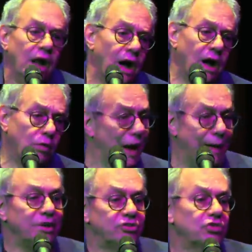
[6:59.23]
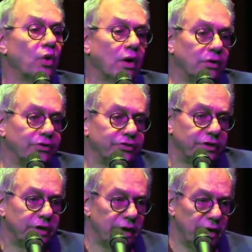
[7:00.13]
Rabid squirrels
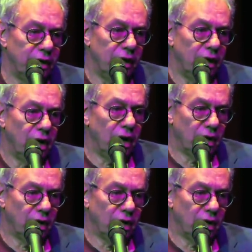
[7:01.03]
are